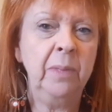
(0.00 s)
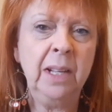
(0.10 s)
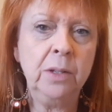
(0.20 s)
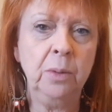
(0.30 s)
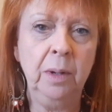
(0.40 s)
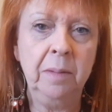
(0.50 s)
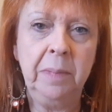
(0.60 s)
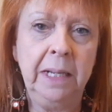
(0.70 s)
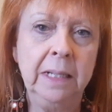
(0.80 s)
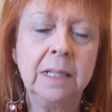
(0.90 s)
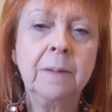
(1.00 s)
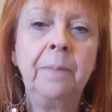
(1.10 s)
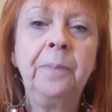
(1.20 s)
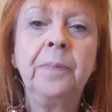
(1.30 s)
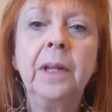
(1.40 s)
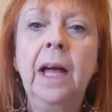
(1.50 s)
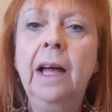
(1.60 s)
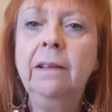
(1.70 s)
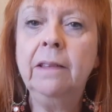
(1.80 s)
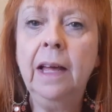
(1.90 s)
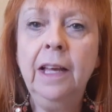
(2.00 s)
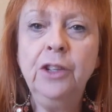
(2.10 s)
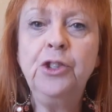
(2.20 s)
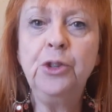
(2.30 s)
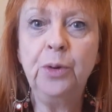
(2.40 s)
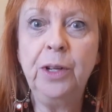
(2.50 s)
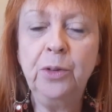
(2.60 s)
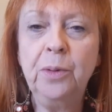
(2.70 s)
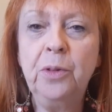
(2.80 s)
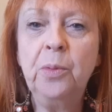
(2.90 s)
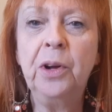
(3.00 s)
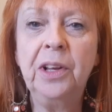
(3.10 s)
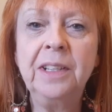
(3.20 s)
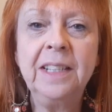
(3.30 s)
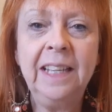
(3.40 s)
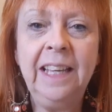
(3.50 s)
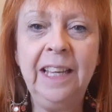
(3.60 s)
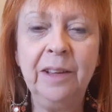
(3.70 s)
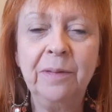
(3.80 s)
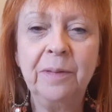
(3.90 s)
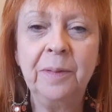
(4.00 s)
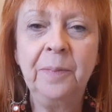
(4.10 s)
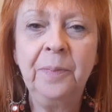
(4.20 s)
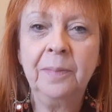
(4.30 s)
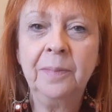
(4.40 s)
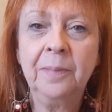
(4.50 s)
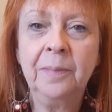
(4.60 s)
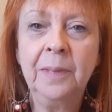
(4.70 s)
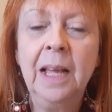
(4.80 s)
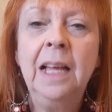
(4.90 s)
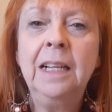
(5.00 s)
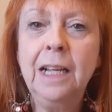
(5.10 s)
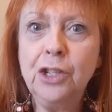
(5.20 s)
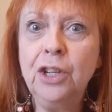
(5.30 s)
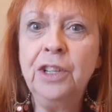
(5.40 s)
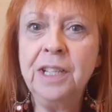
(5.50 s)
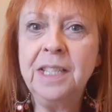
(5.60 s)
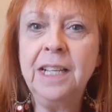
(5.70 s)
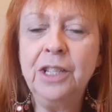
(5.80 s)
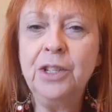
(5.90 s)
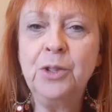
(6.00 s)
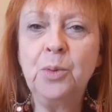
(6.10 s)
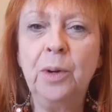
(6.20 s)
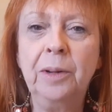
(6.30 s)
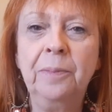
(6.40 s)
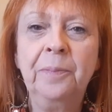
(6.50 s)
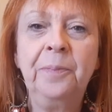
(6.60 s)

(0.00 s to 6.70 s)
That's all it means. And they are joined with the word if. Let's look at sentence 1.